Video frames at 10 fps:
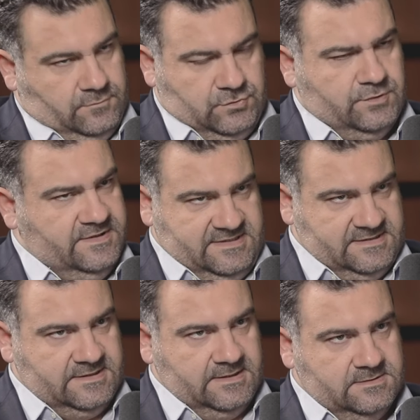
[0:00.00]
to this
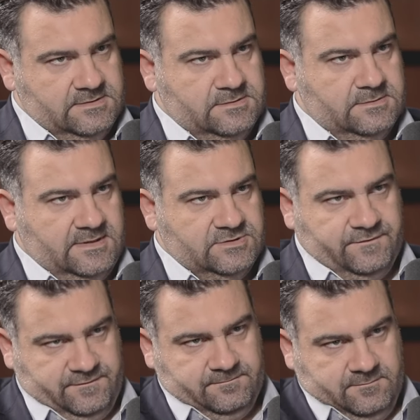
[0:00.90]
extent, as
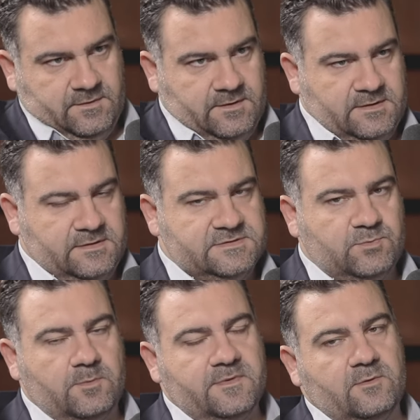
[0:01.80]
of this
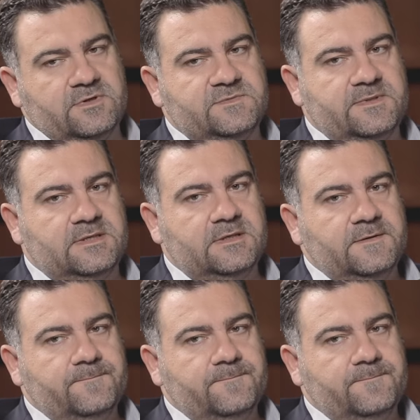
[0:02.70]
moment that we speak,